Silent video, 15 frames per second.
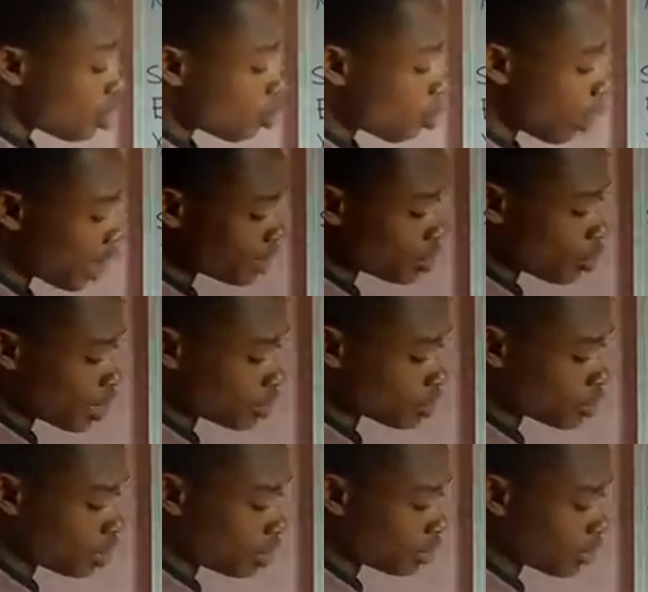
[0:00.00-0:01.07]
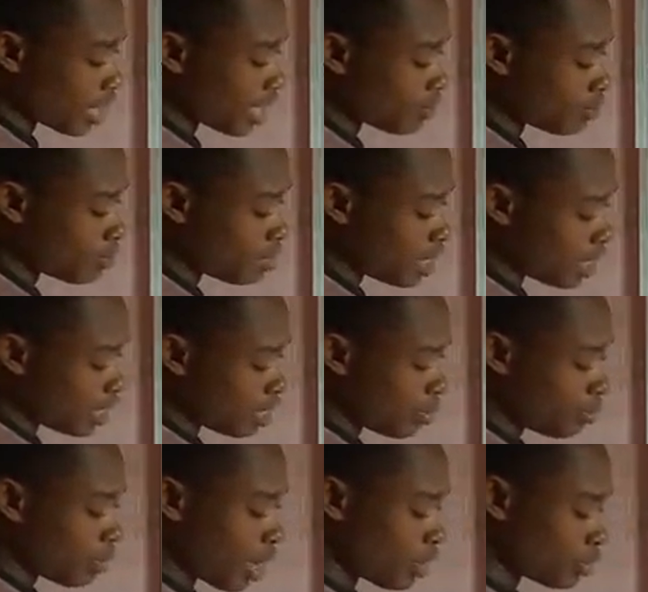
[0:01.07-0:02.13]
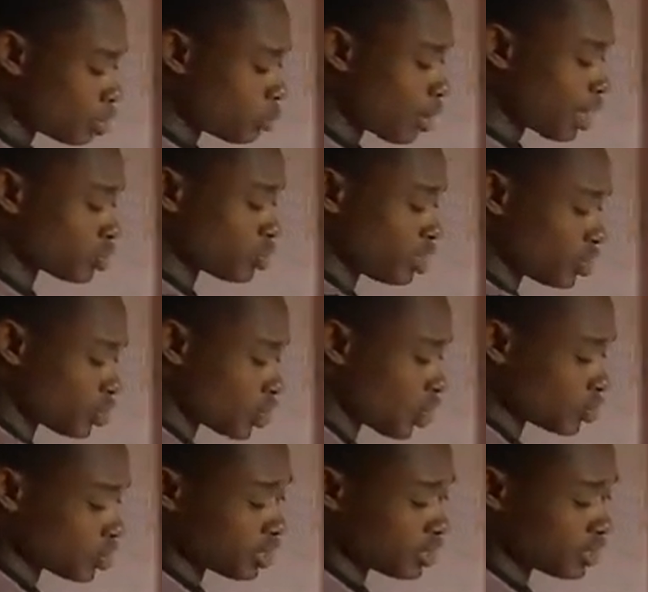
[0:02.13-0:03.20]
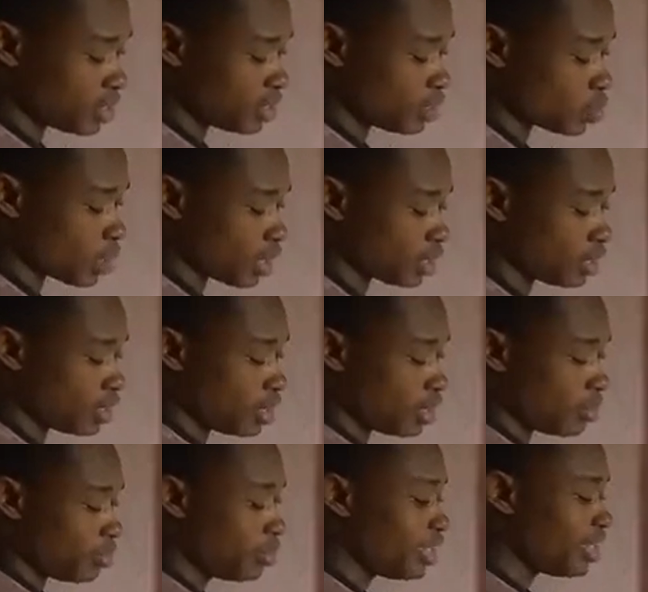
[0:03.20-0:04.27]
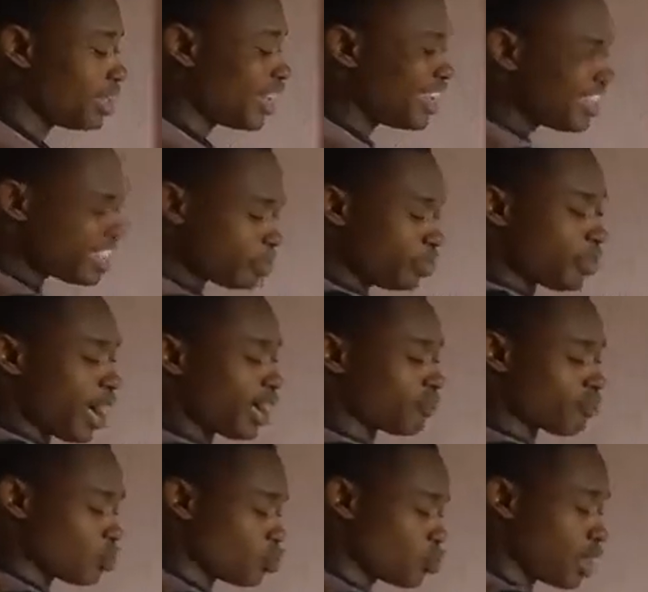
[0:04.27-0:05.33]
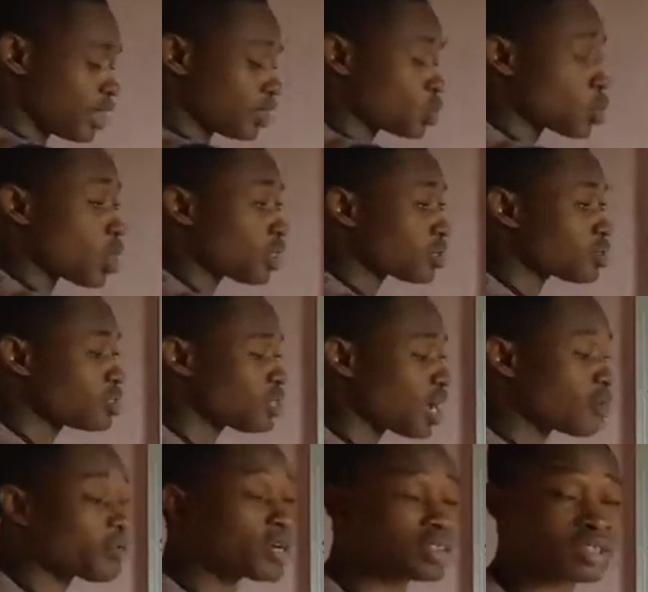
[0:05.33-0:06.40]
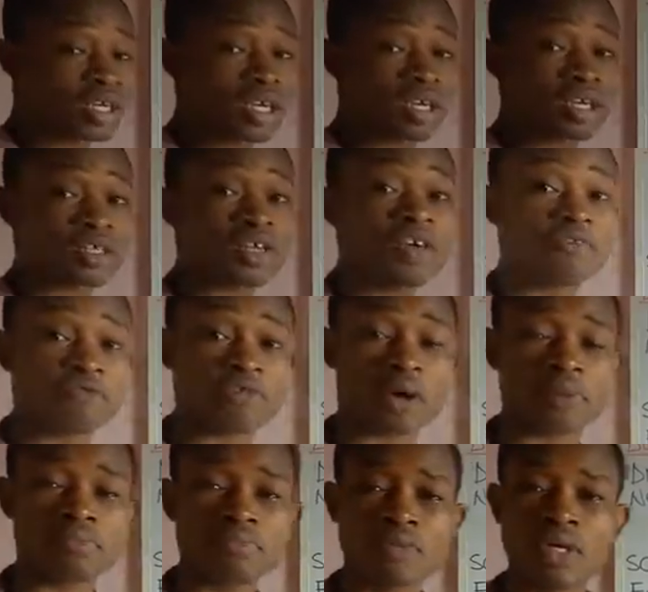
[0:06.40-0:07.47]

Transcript: Why there were some that merely bounced back to the source. You can see this one being hit back from where it was directed from.